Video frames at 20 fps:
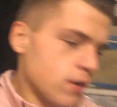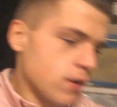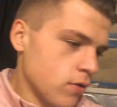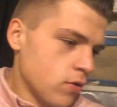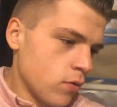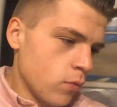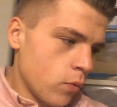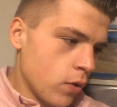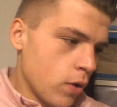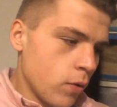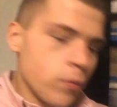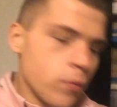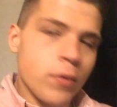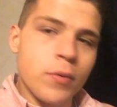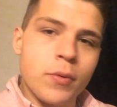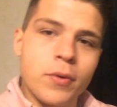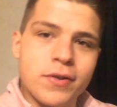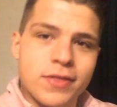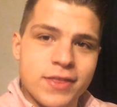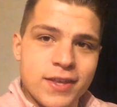I don't know what
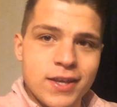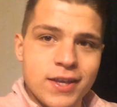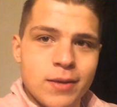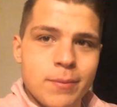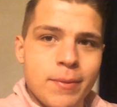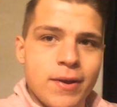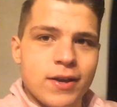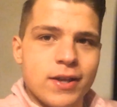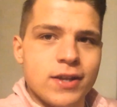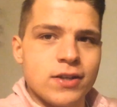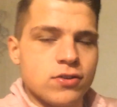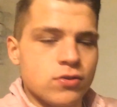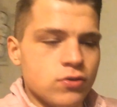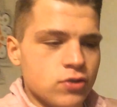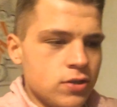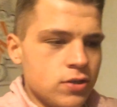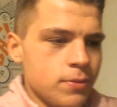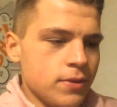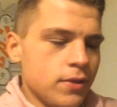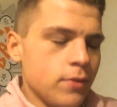we were thinking about getting
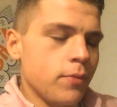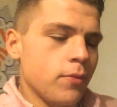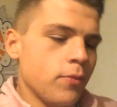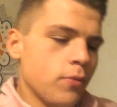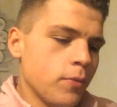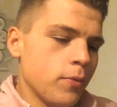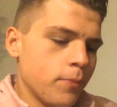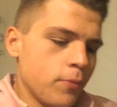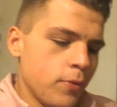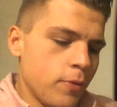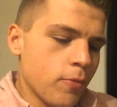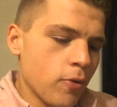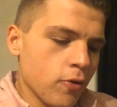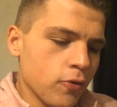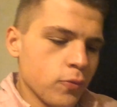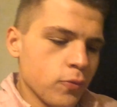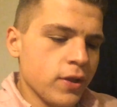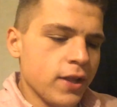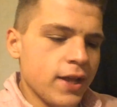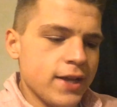sushi, but then we, were, we
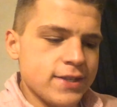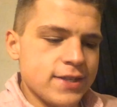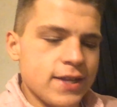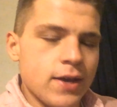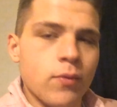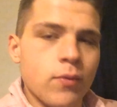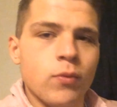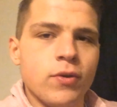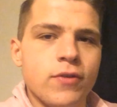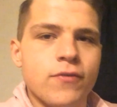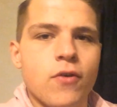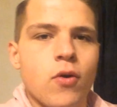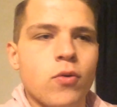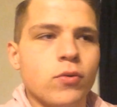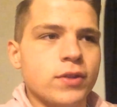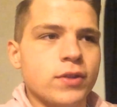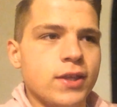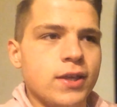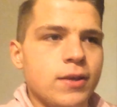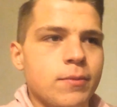both realized that we've
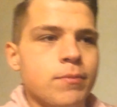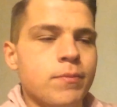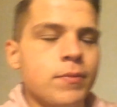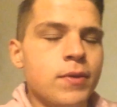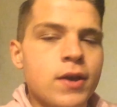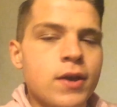only,